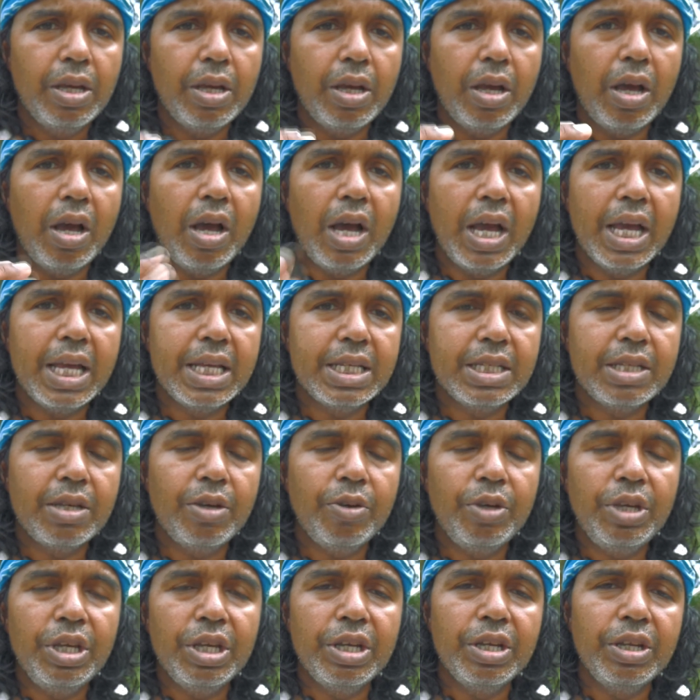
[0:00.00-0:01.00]
ISO.
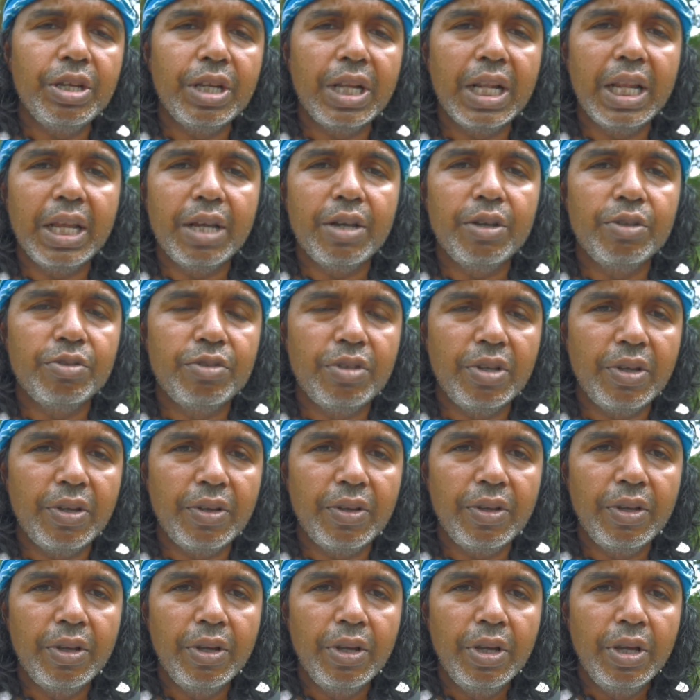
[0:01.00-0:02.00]
You can click
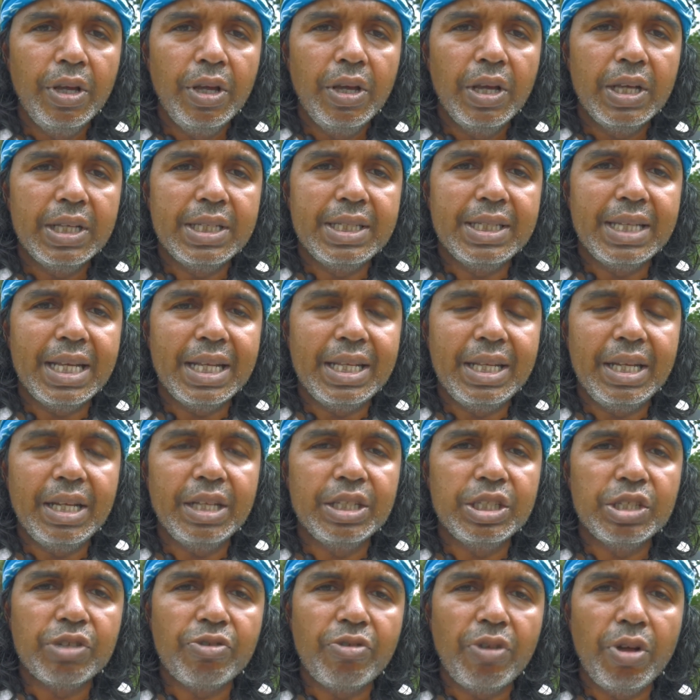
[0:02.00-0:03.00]
onto a setting
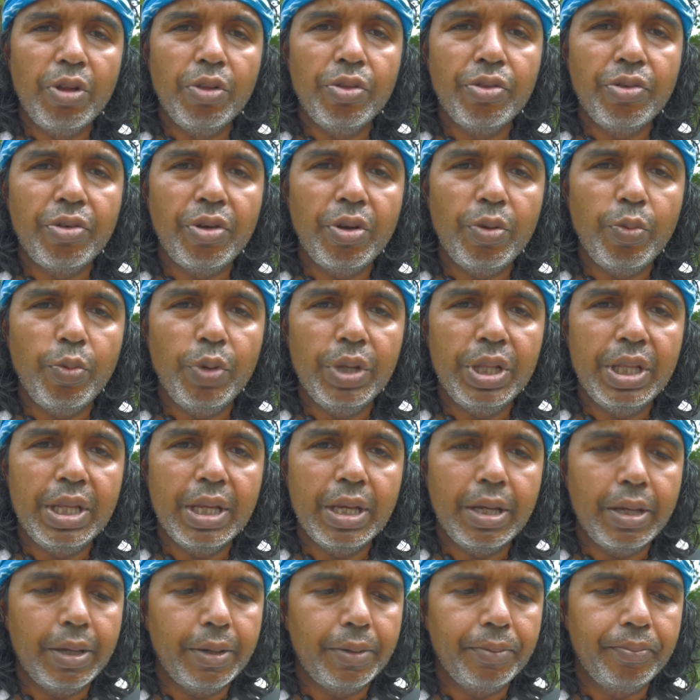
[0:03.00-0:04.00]
and scroll through with
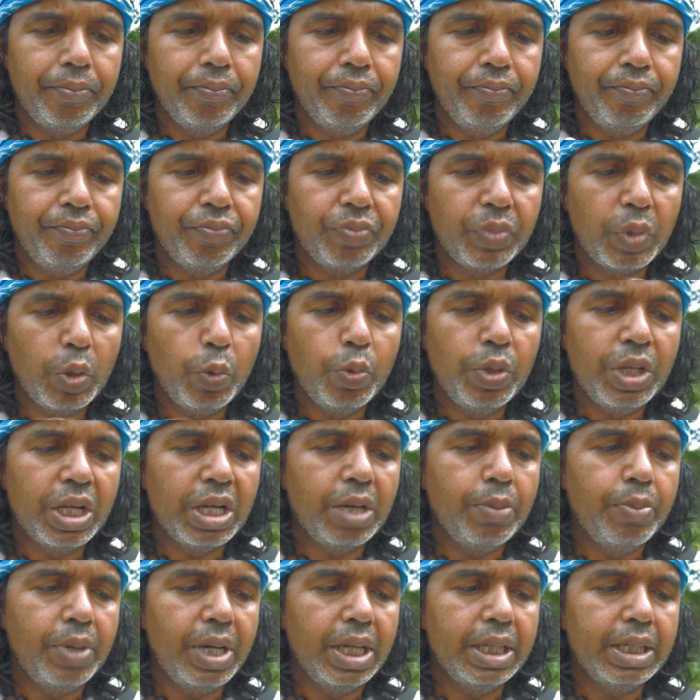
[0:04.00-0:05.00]
the
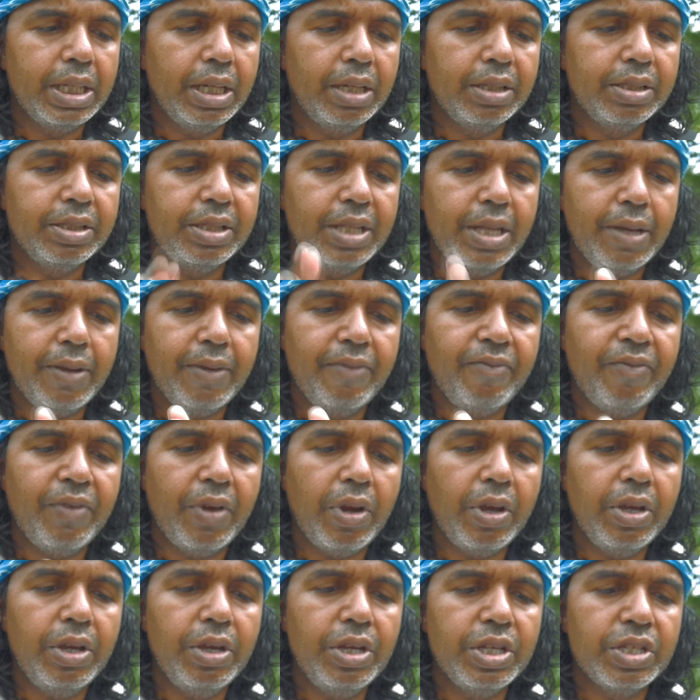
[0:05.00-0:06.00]
command dial. So they're
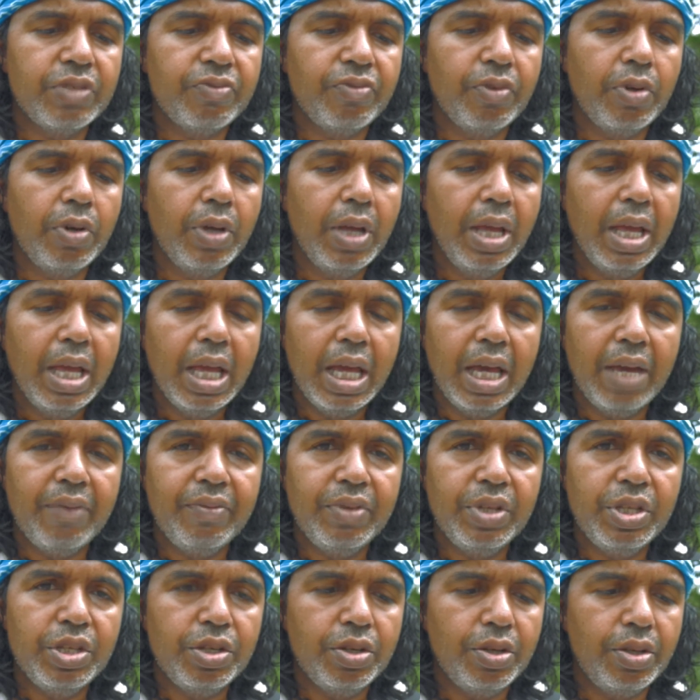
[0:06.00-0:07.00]
very useful,
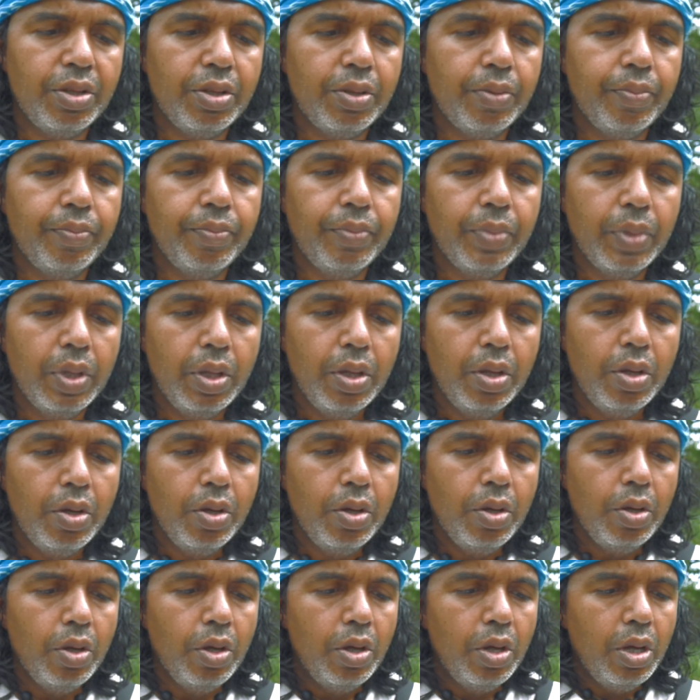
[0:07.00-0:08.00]
having two of them.
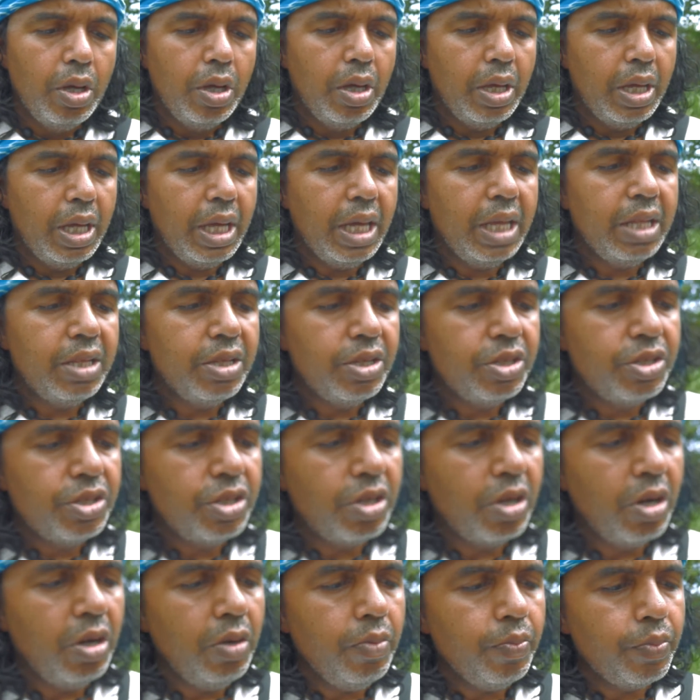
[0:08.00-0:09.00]
At the
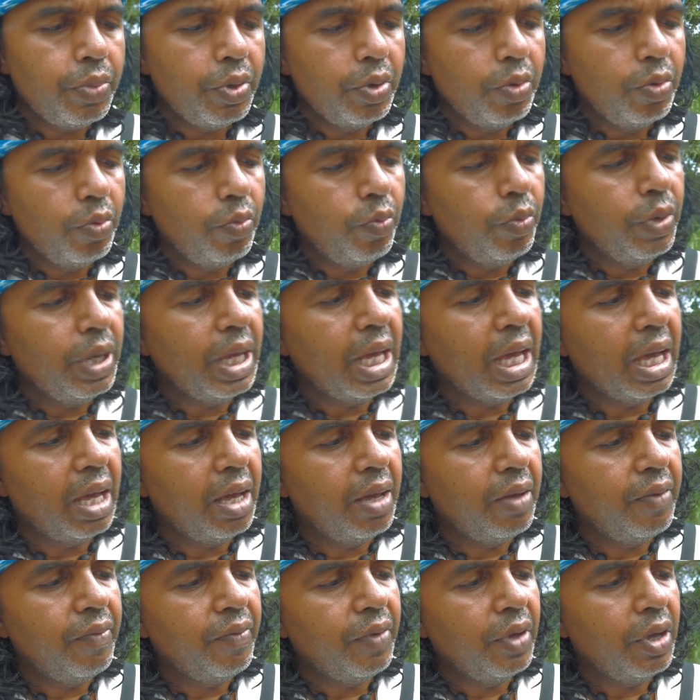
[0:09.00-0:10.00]
top we
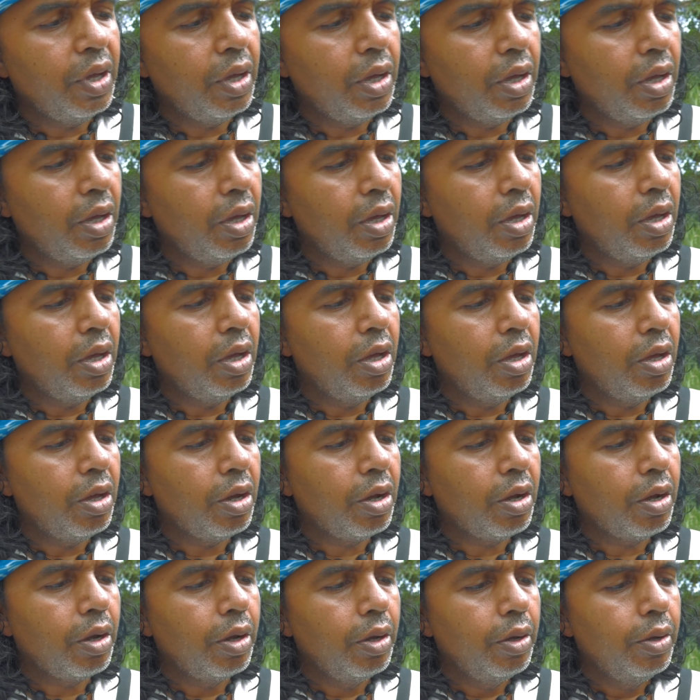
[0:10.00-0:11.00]
have a
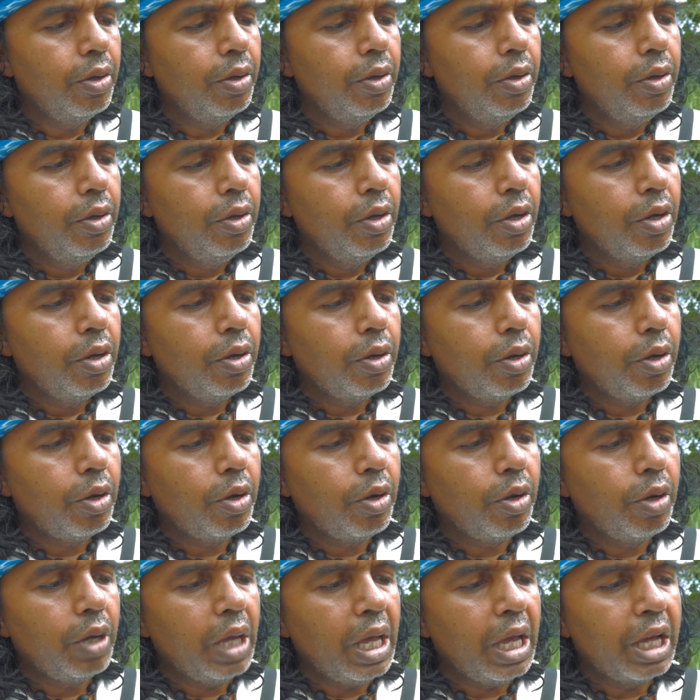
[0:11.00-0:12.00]

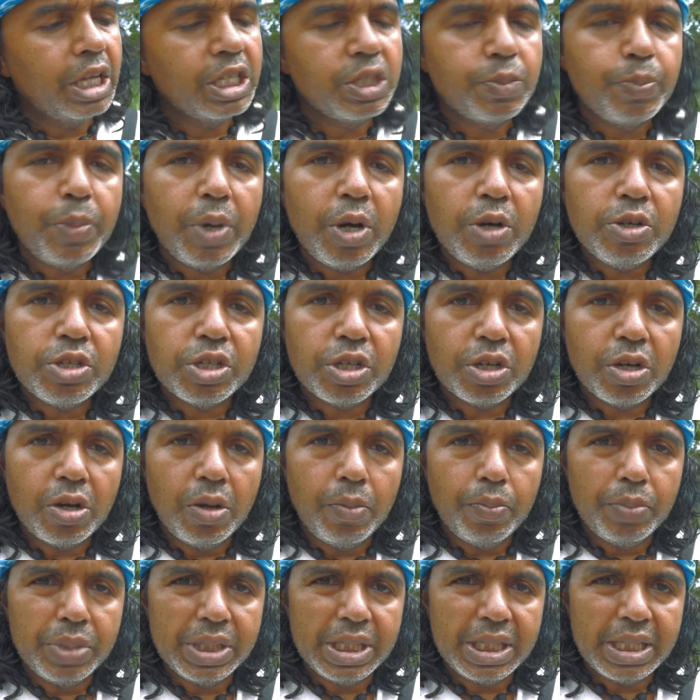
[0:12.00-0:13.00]
exposure
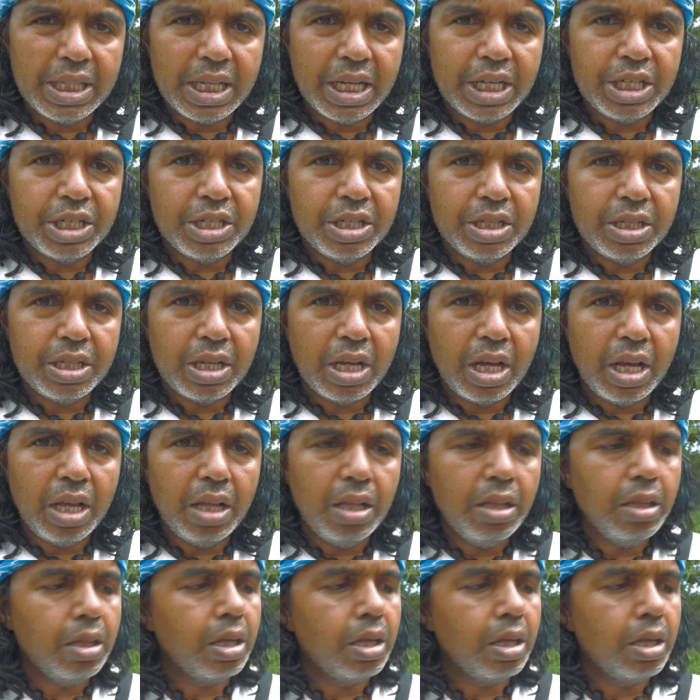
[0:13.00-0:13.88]
compensation dial,